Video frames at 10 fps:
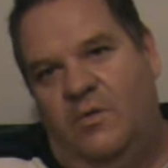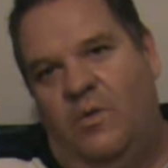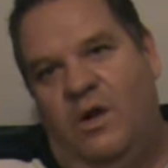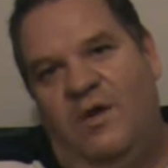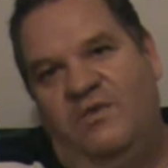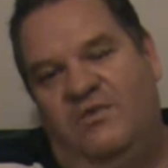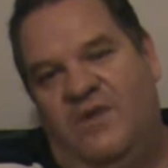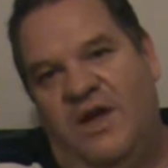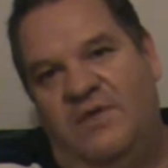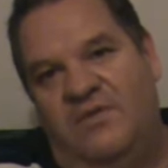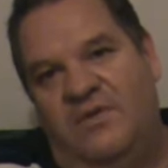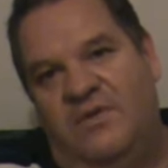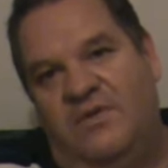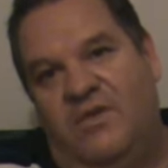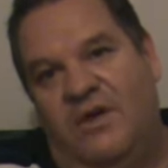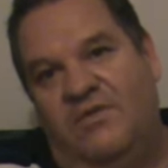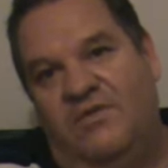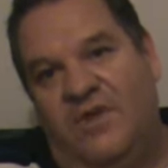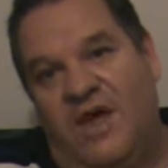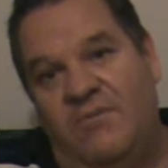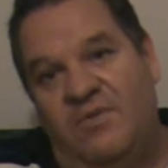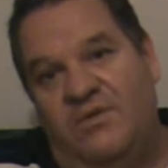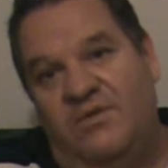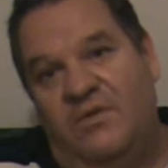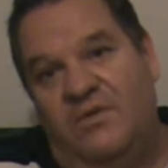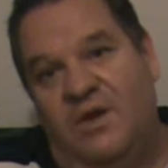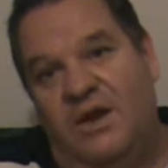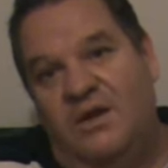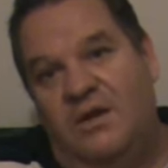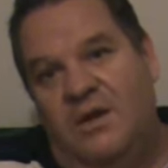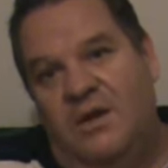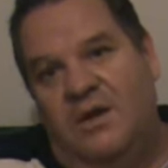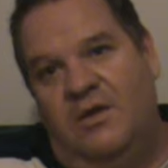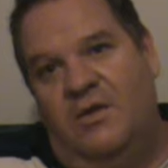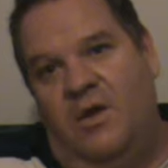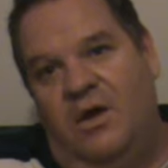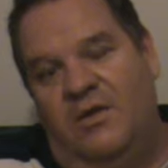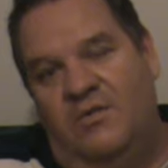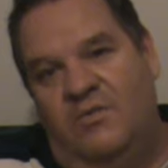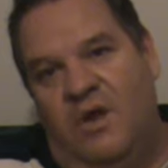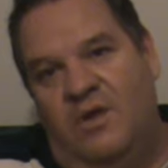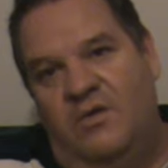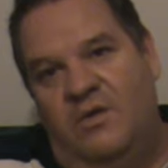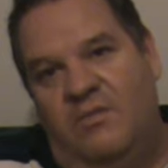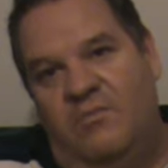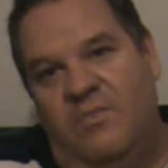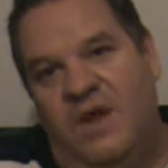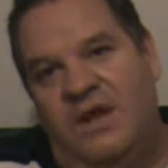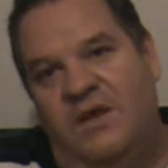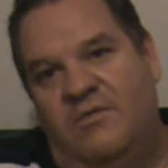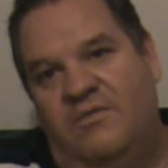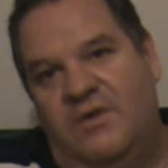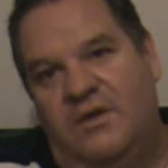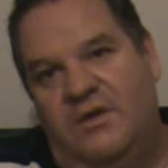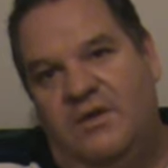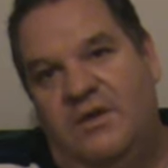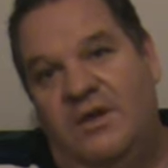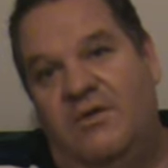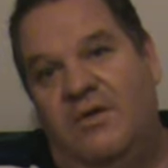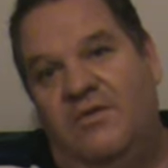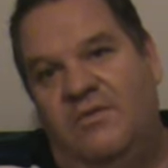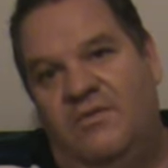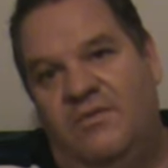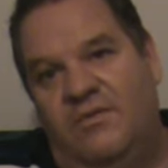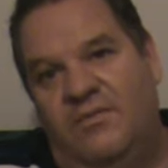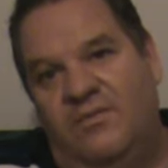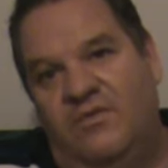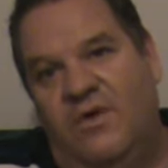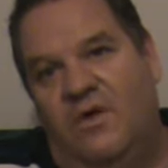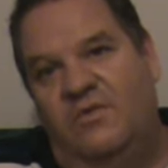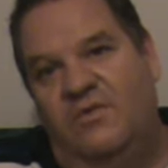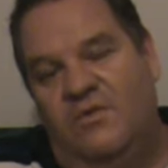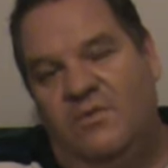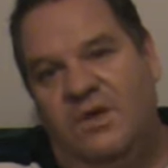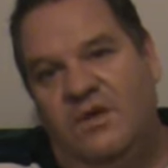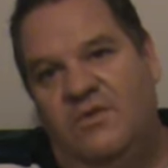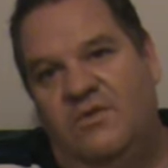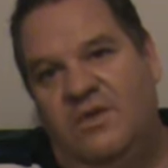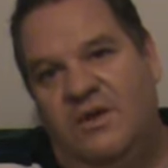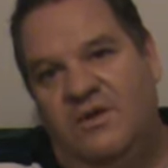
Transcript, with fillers: Why is David, the great psalmist, the great guy who wrote many of the lyrics of songs that we use in